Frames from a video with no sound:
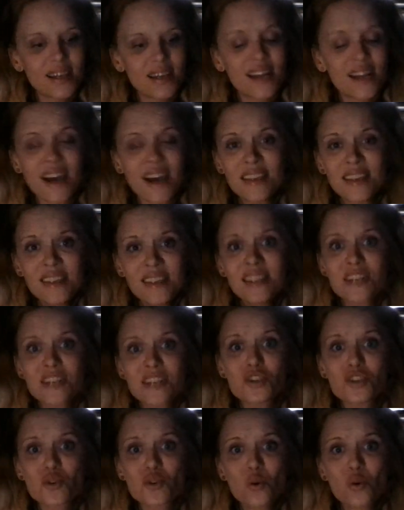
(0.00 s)
And I think that
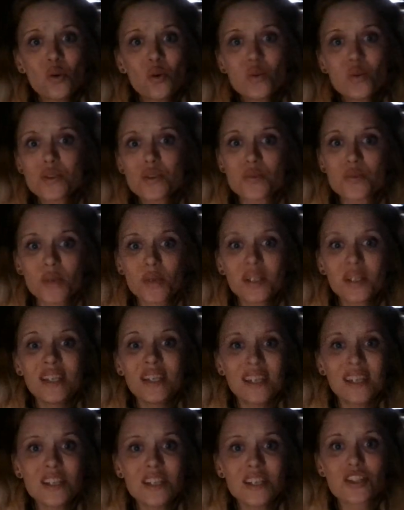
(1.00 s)
schools really
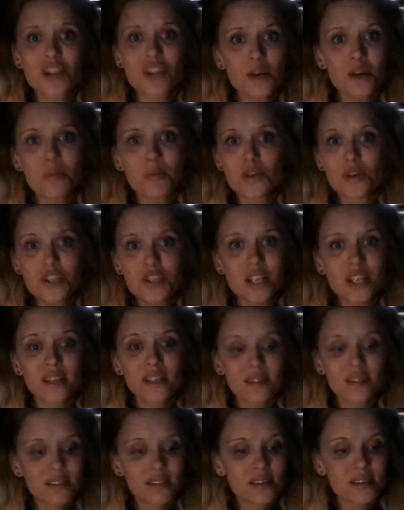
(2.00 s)
need to start
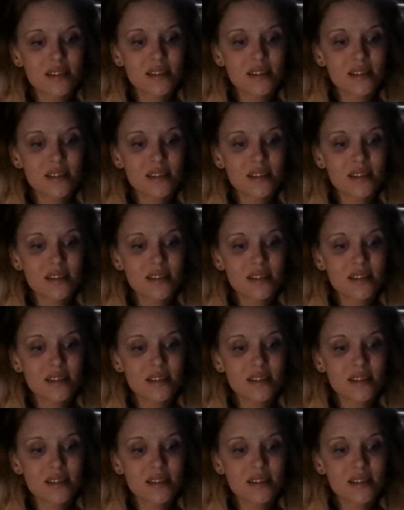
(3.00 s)
pushing